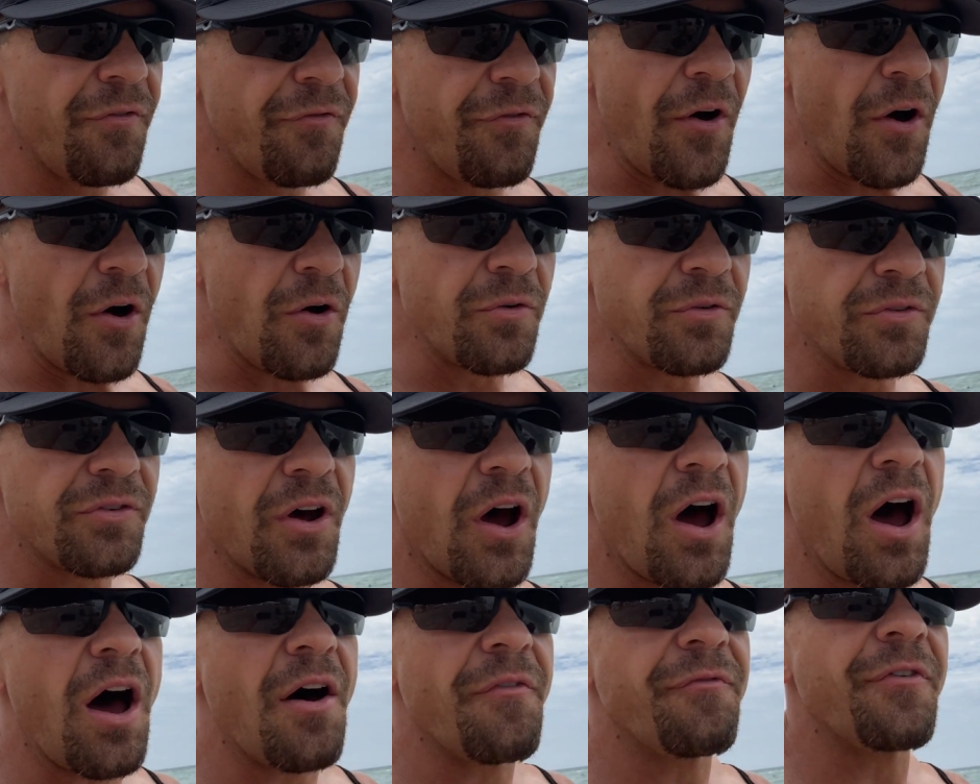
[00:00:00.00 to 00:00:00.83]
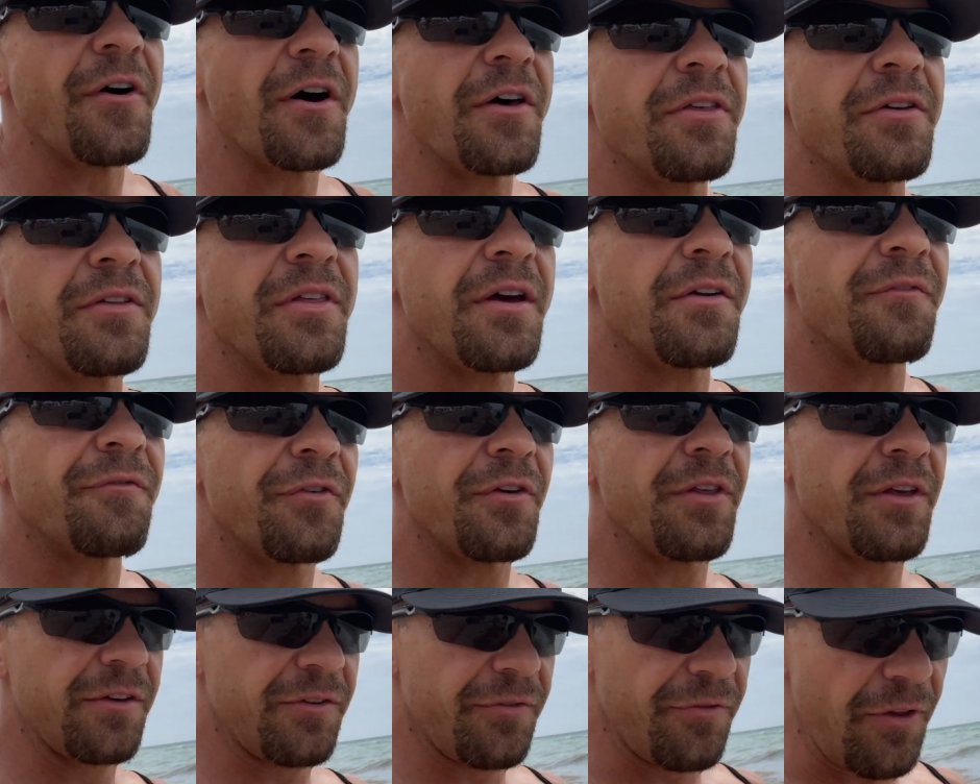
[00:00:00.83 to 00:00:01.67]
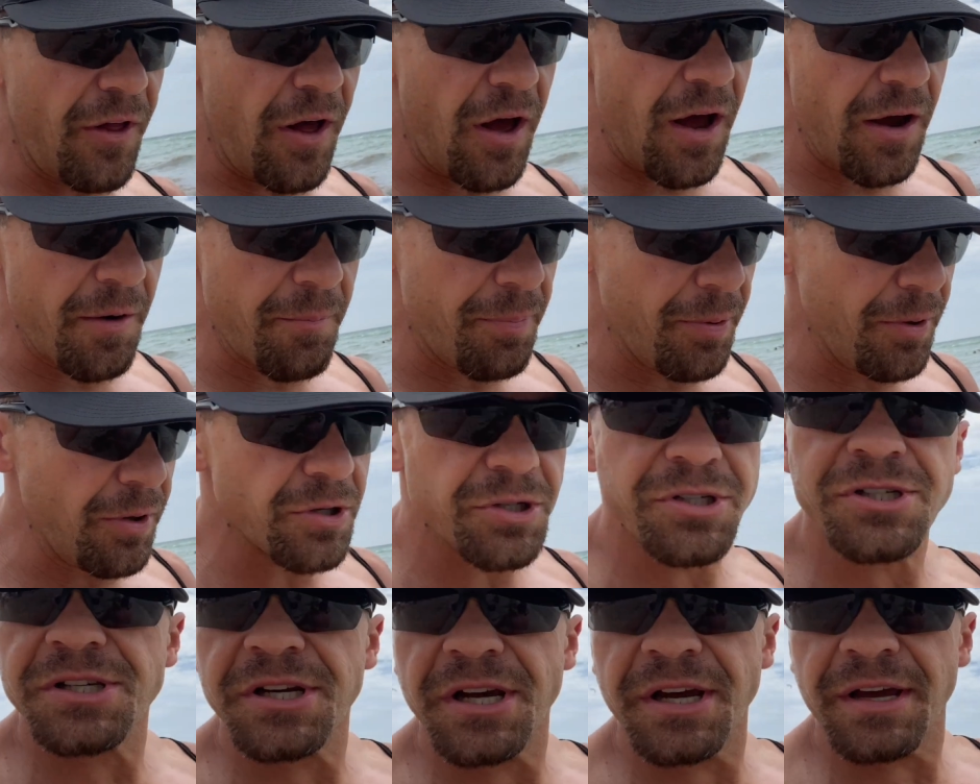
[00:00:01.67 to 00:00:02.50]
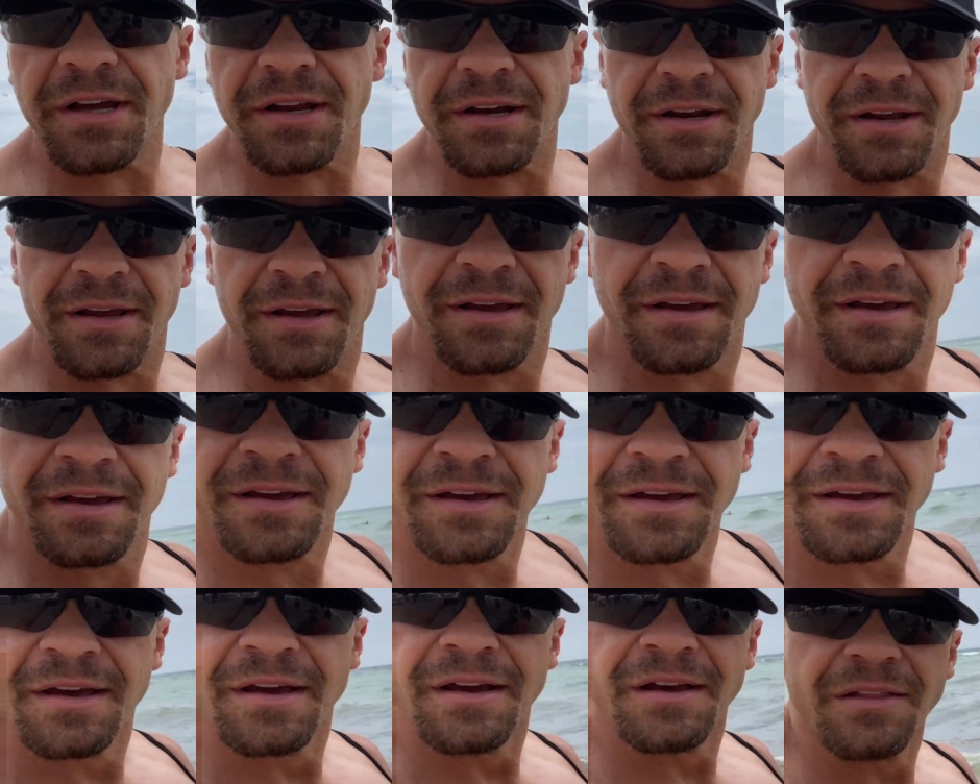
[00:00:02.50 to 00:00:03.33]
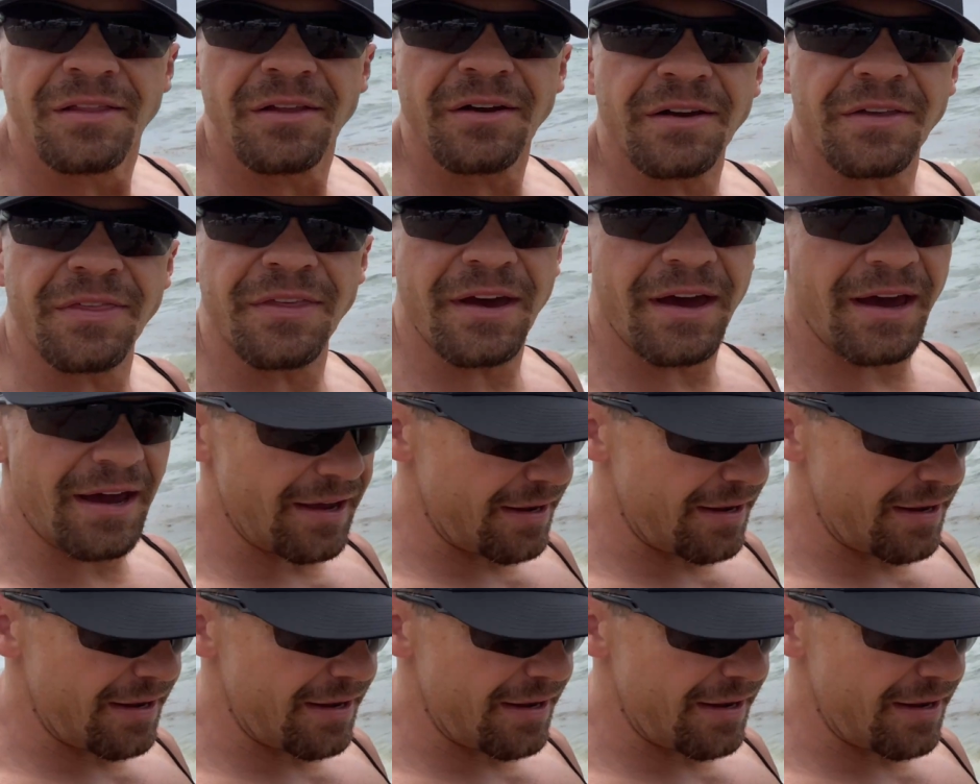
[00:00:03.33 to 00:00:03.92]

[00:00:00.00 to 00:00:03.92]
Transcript: Phone's off other than for this vlog bullshit. Look at that.